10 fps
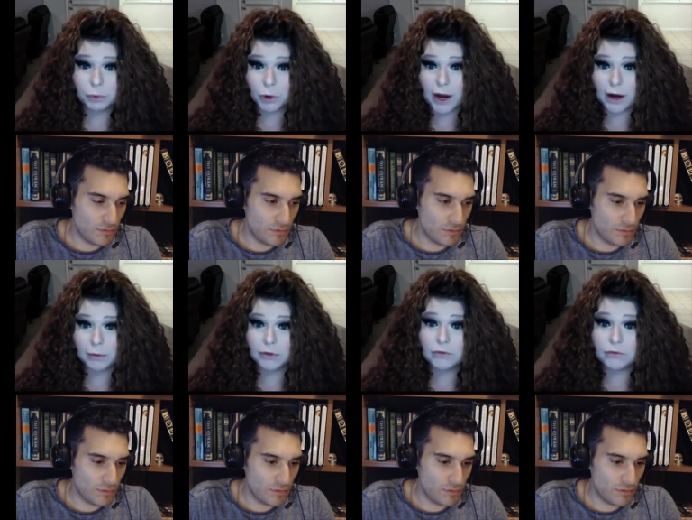
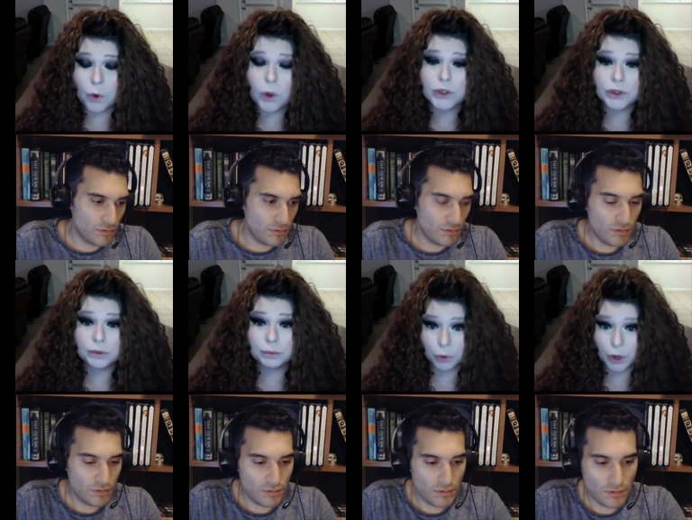Speaker 1: prayer, but
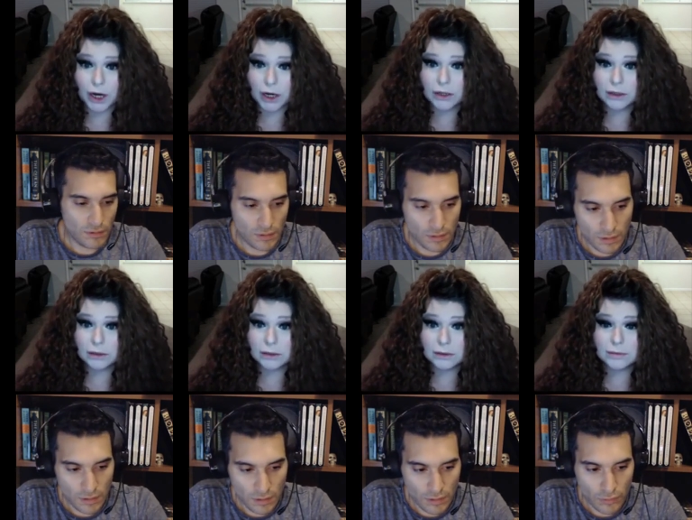forced prayer.
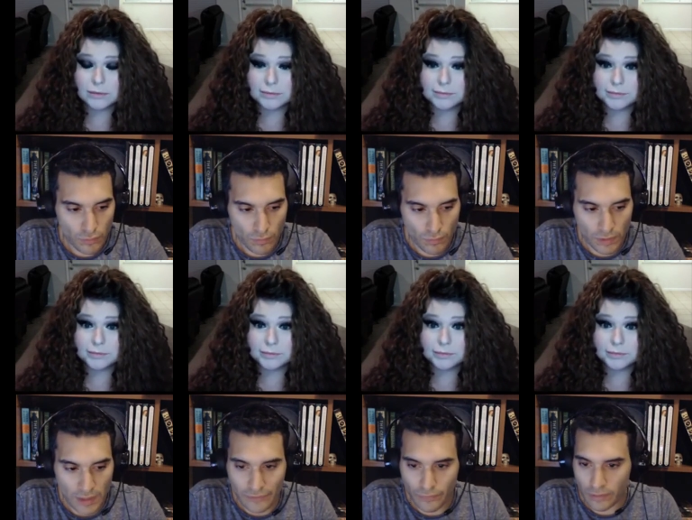
Speaker 2: Well,
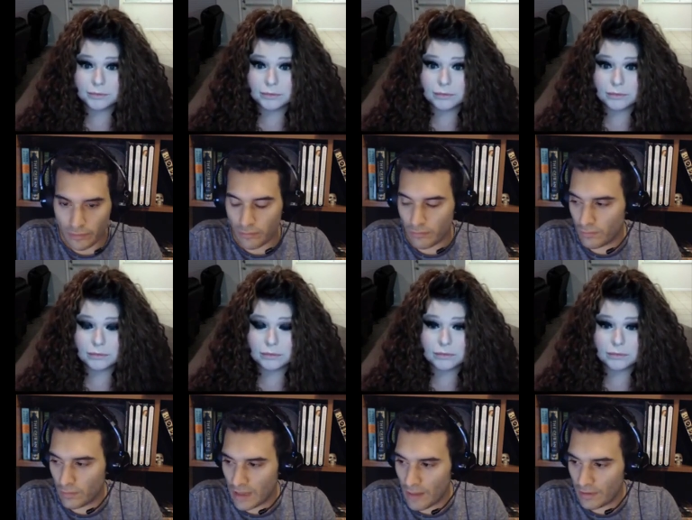that's what.
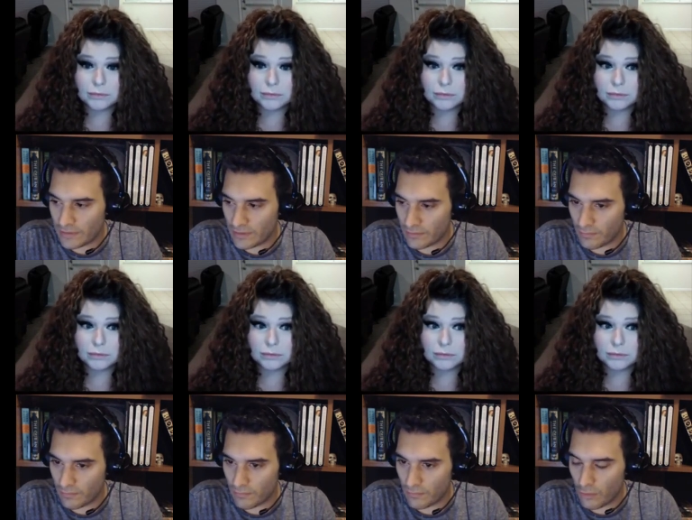But that makes it
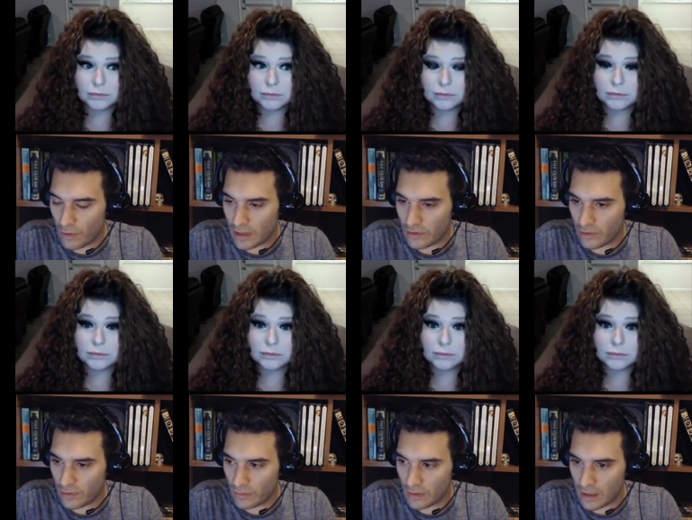more
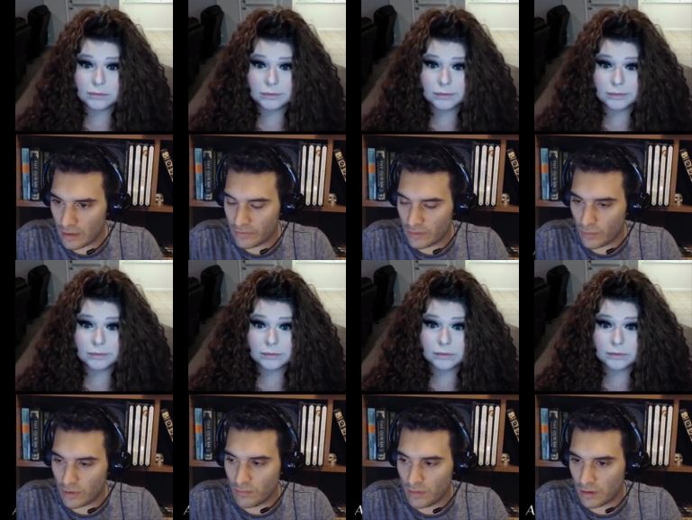accurate what Hannah said.
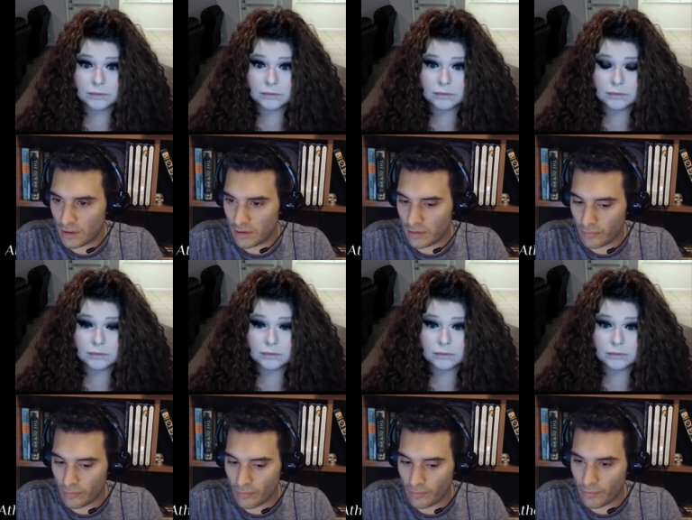What do you mean? Like,
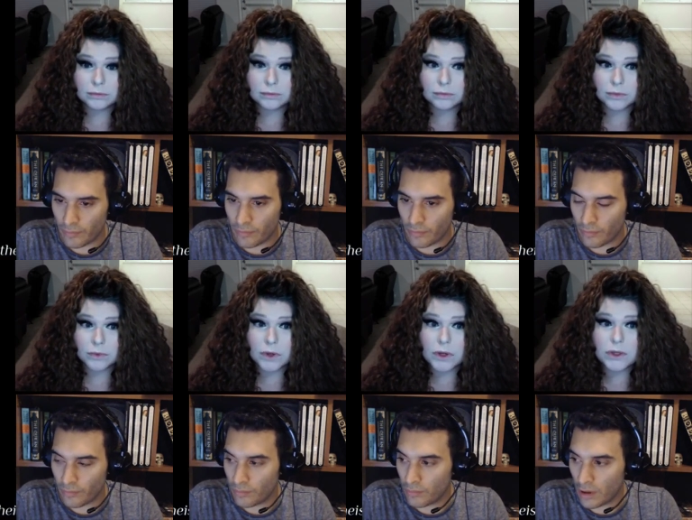
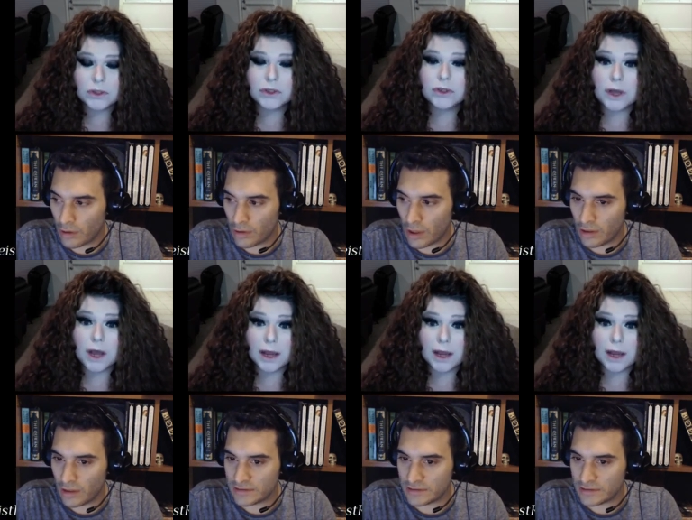Kanye